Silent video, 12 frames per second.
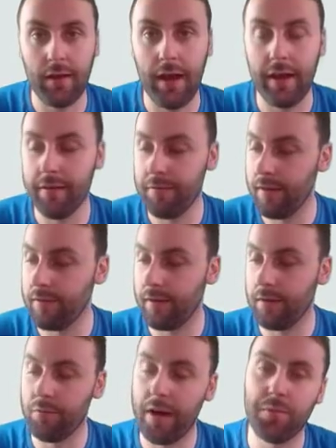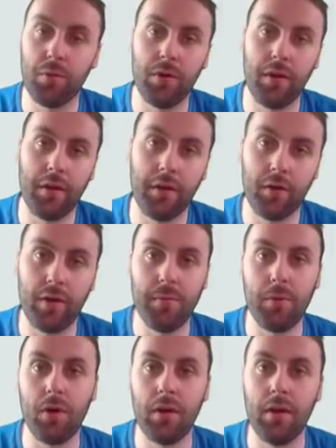And if there's like a red one and a green
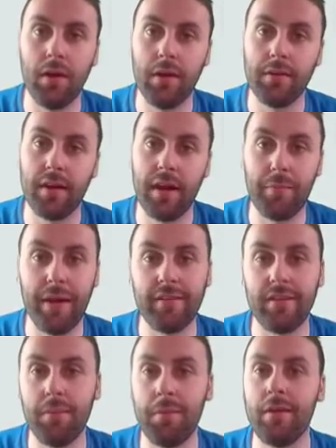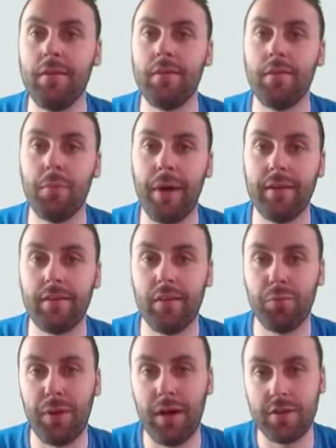one, then that basically means your bet is
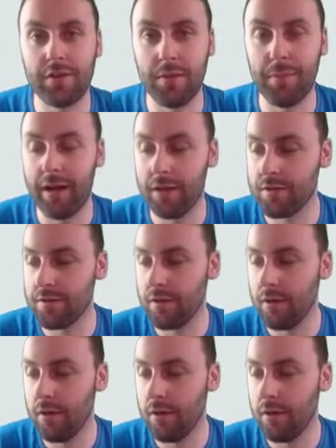partially matched.